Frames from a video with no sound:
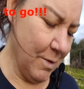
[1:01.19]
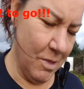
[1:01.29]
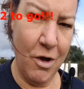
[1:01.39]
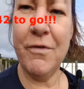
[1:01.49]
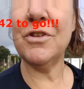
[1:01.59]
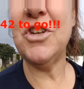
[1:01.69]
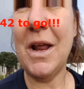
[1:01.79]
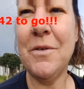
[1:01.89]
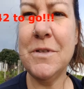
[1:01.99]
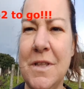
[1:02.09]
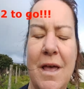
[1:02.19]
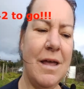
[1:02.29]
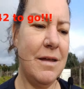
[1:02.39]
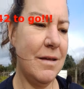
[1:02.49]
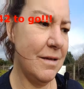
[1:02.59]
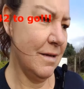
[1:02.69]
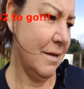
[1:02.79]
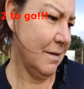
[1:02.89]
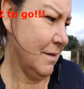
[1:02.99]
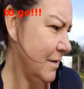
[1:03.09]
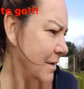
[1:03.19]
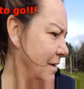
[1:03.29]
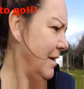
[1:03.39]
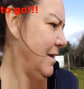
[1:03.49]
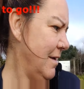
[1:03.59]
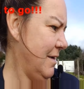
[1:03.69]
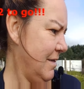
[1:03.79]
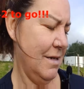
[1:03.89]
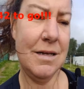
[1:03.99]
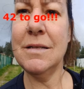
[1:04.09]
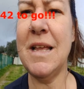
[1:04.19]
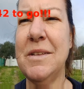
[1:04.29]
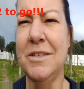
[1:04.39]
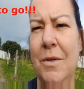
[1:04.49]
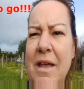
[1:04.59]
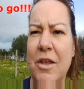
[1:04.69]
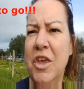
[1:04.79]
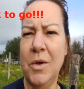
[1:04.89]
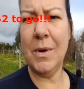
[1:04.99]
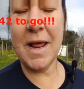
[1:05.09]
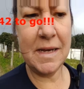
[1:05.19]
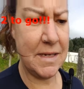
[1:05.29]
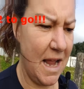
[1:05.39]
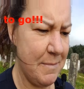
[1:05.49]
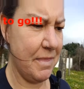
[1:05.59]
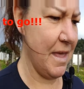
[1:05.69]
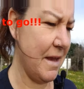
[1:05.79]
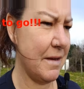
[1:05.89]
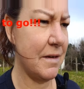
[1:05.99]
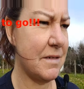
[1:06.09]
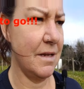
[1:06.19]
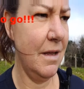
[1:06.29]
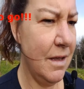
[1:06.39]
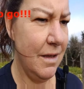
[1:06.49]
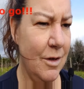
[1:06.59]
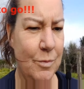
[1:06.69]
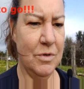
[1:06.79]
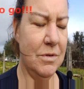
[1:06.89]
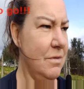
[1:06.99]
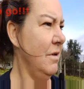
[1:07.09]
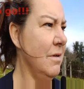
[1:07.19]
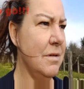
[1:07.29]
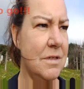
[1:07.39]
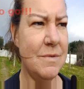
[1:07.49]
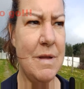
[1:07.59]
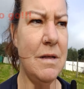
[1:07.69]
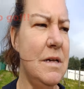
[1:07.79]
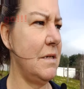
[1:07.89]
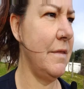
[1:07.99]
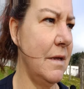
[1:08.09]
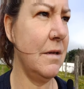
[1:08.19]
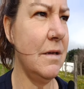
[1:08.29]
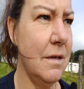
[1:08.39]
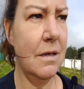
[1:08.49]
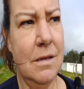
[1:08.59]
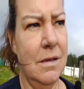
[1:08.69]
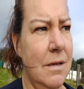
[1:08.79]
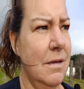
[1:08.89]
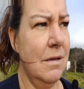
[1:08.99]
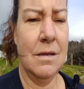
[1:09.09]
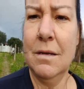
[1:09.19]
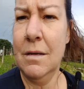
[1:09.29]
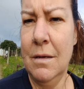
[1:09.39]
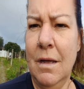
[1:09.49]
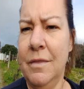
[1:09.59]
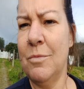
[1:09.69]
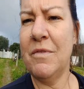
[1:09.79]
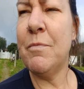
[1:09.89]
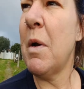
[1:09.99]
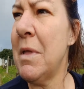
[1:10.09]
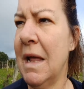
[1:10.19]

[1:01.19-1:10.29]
a lot of other channels, they uh, tend to do like Q&A type things. But to be honest, I think I think we've probably